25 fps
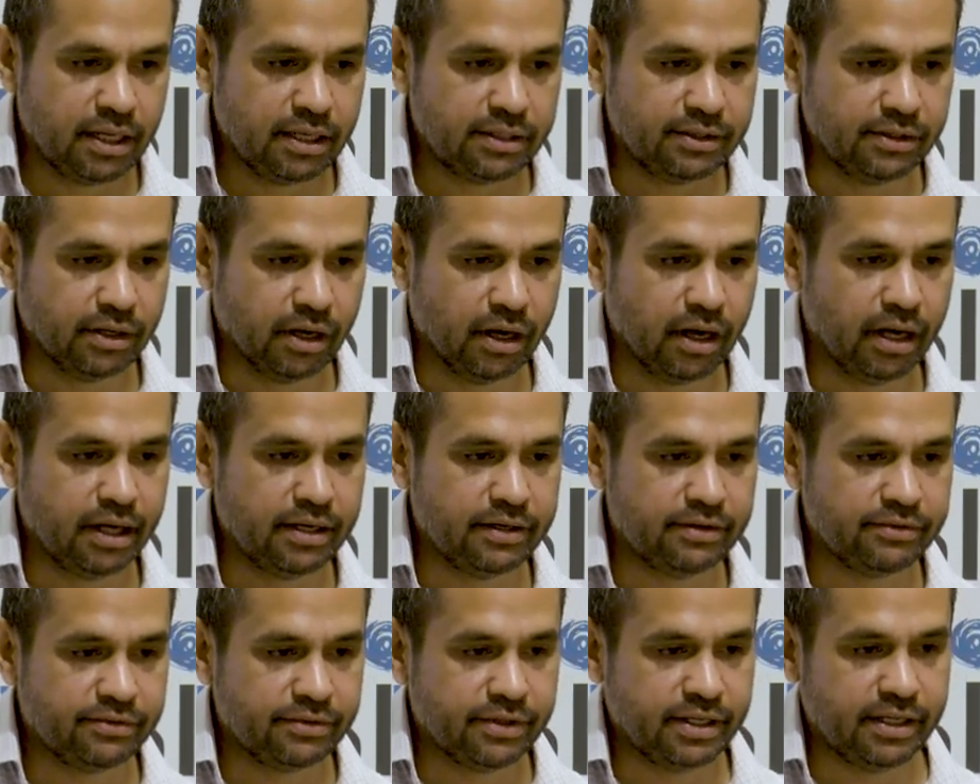
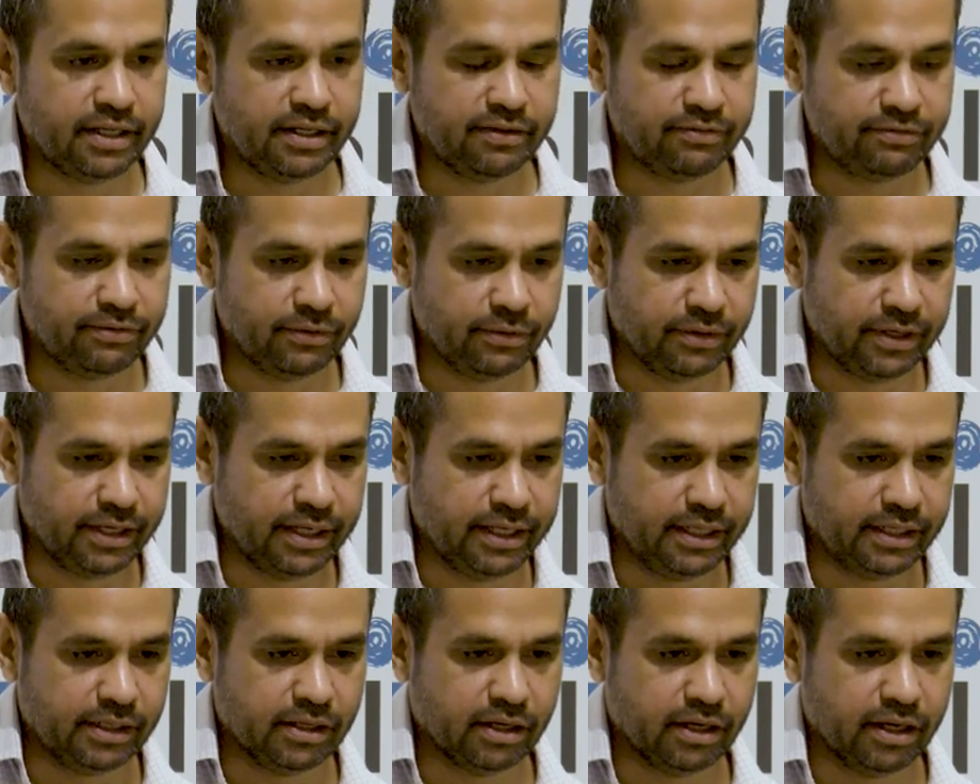nine of the
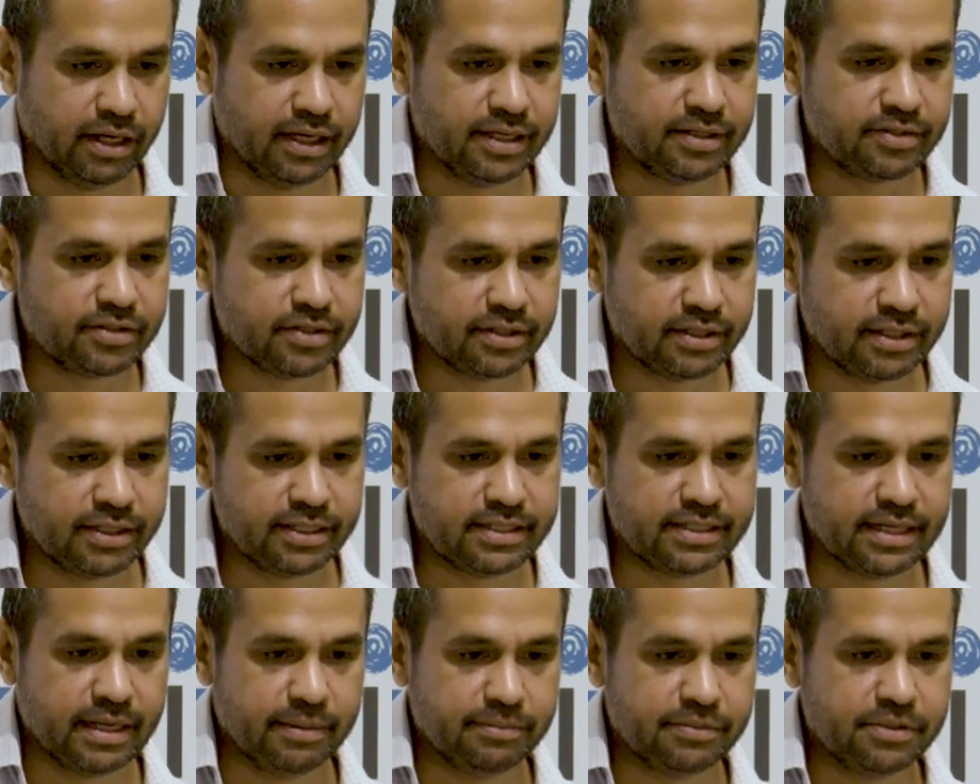14 guys had
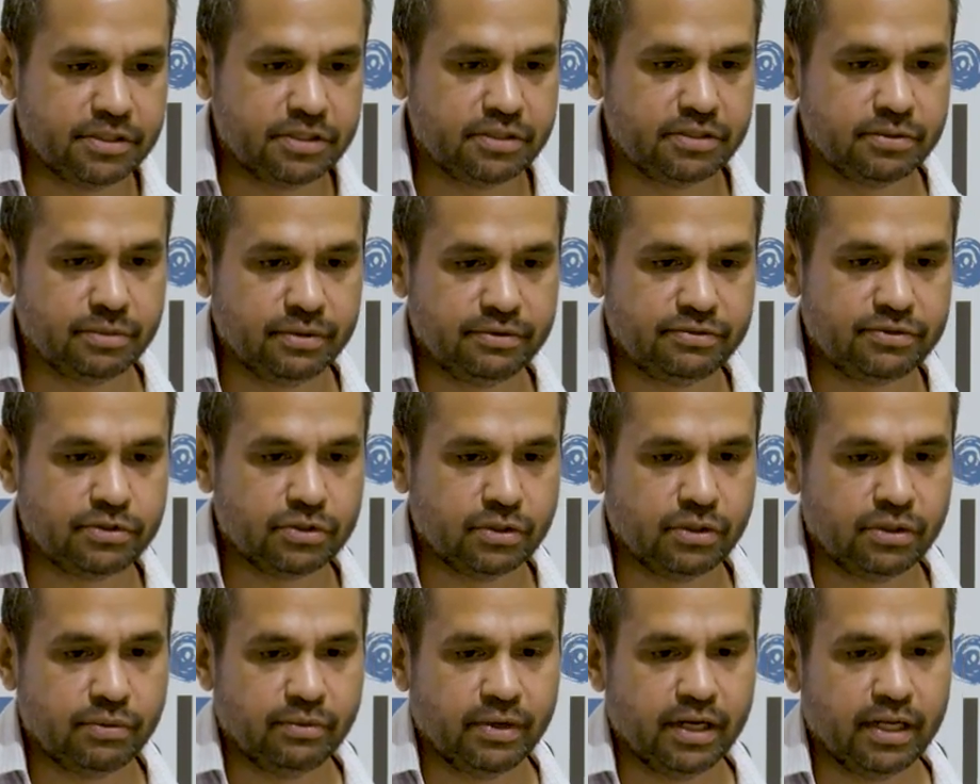attempted to
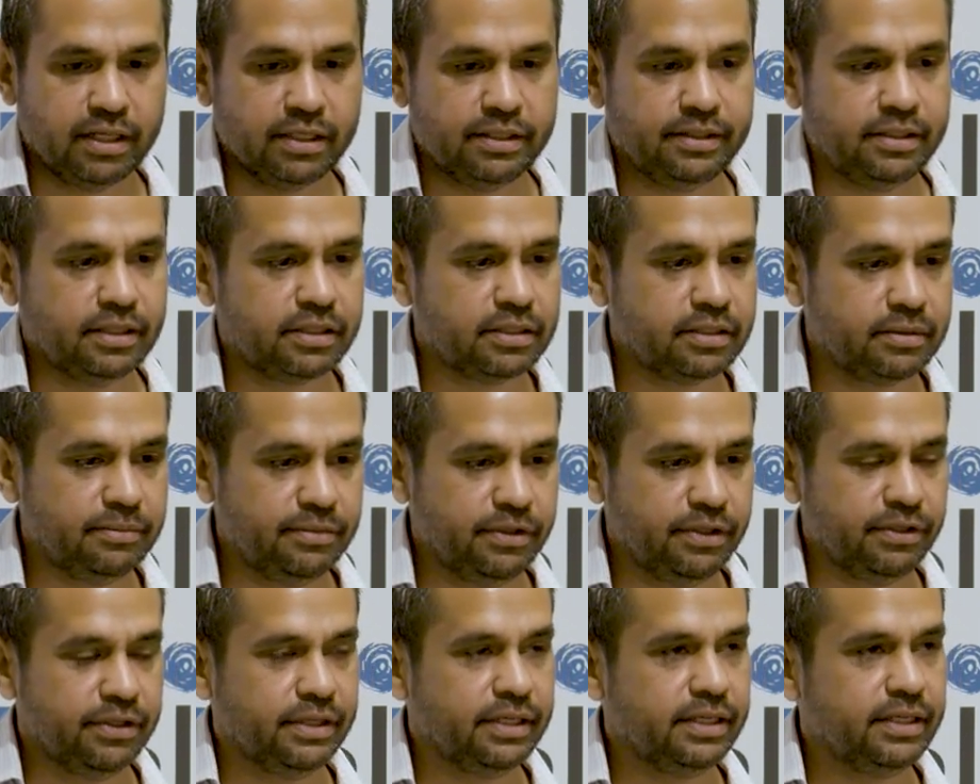withdraw while in the
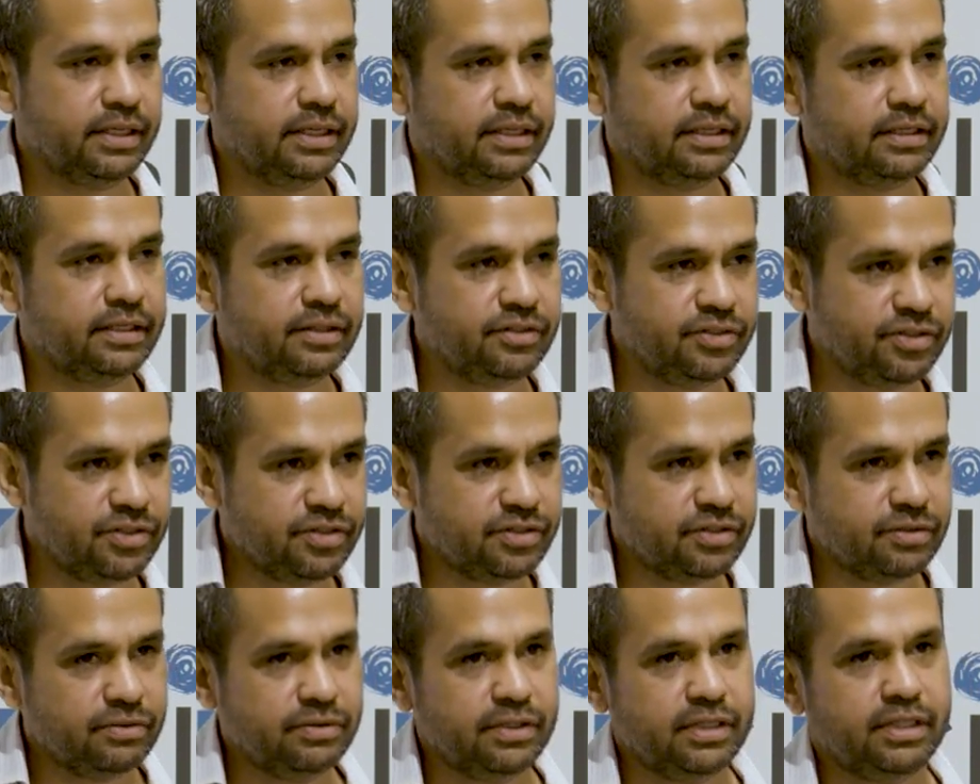community, and this
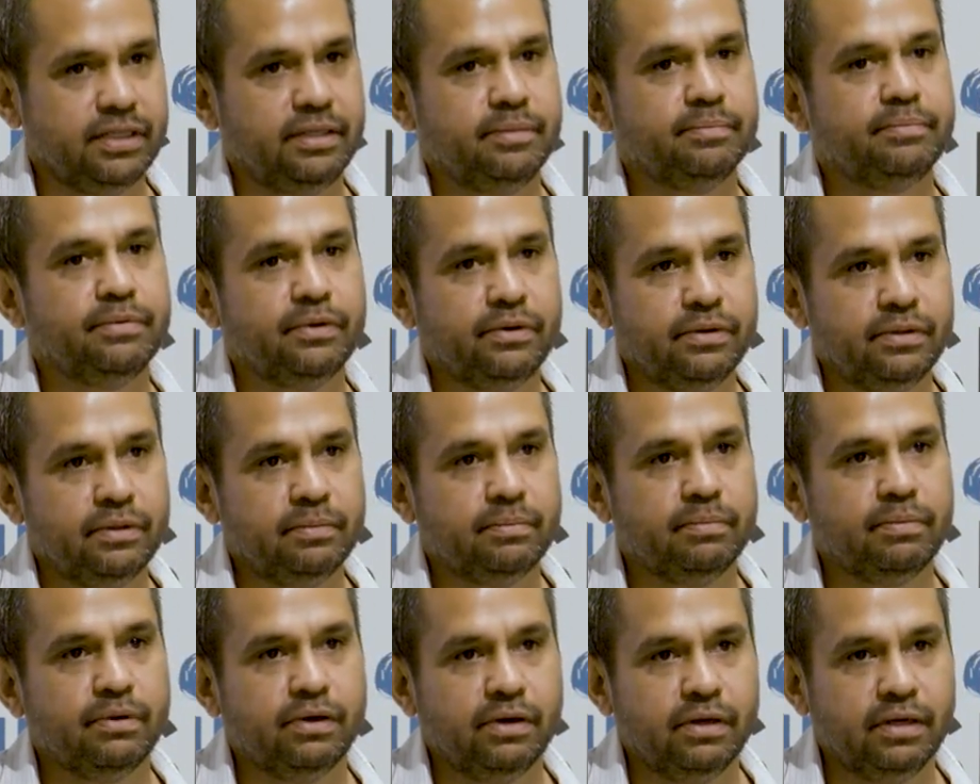is a really
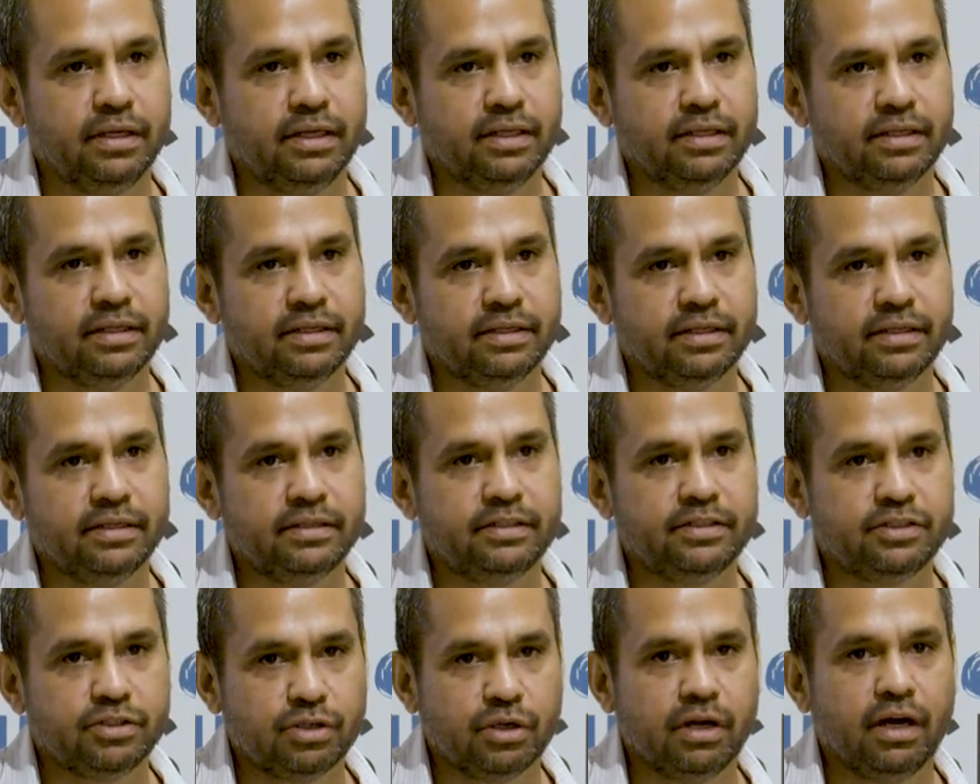important point. They
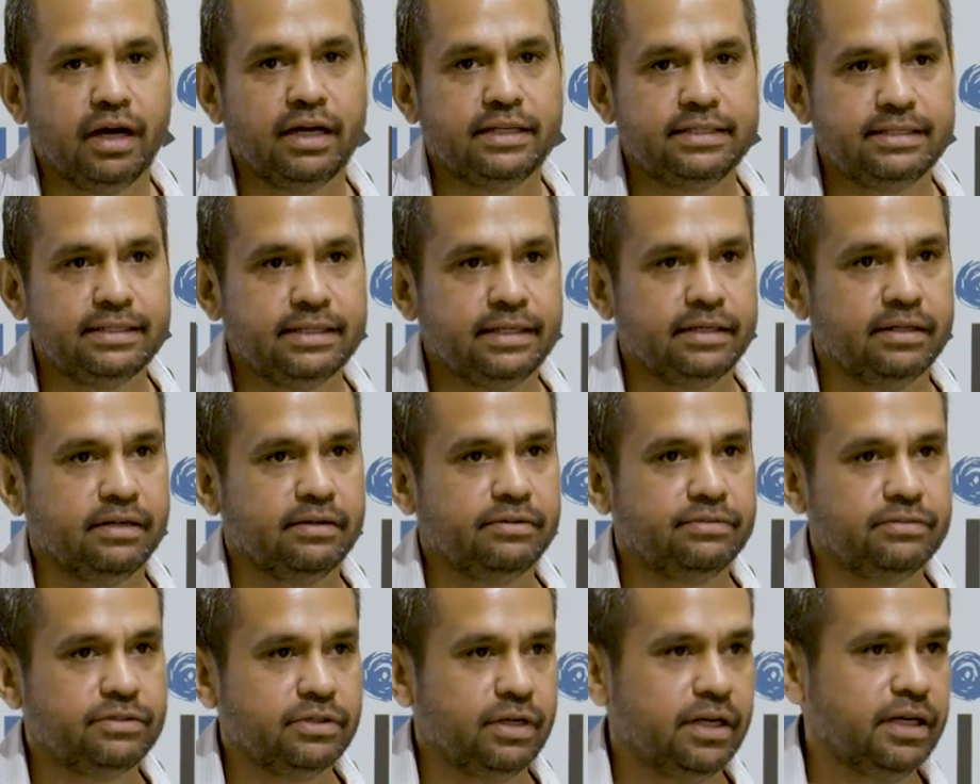tried to get
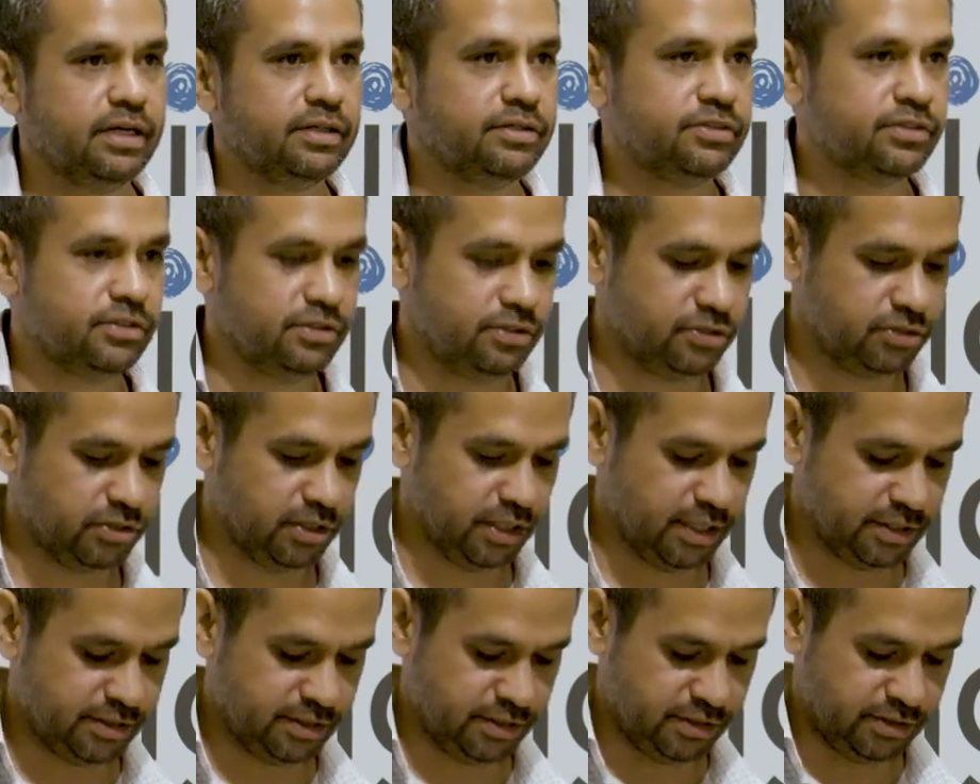off drugs and
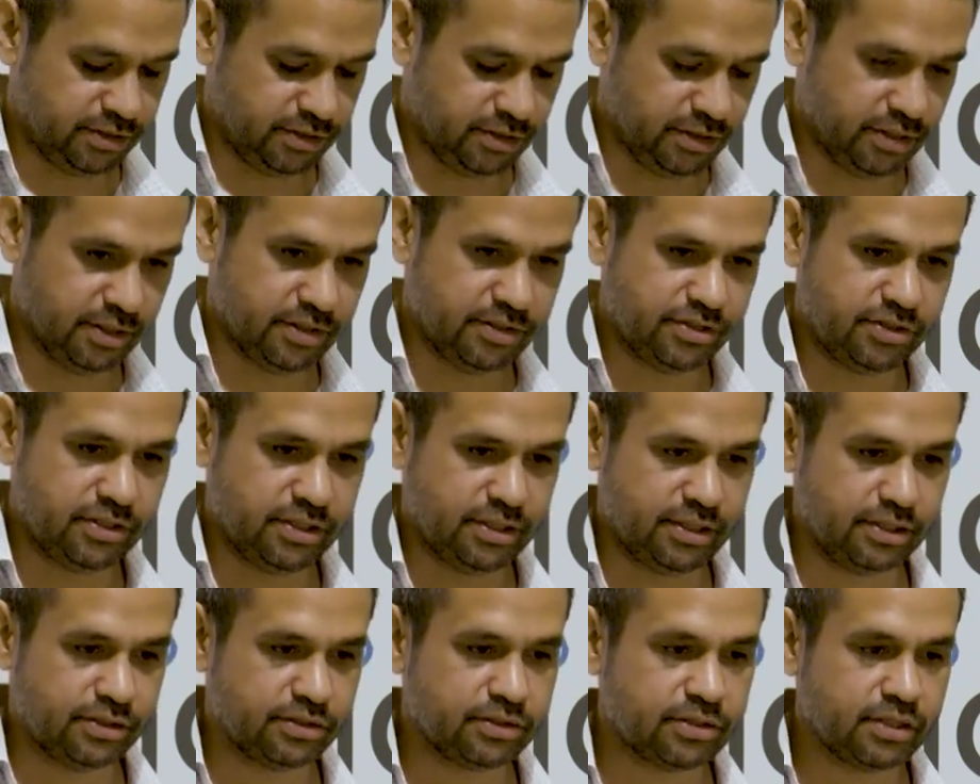tried to do those
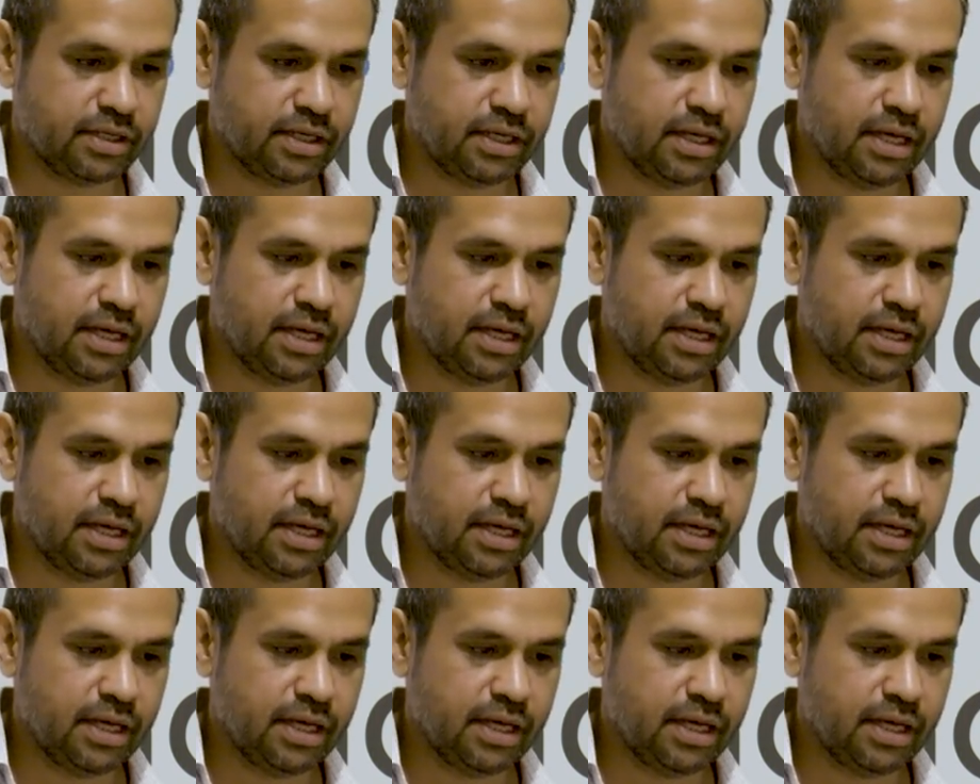things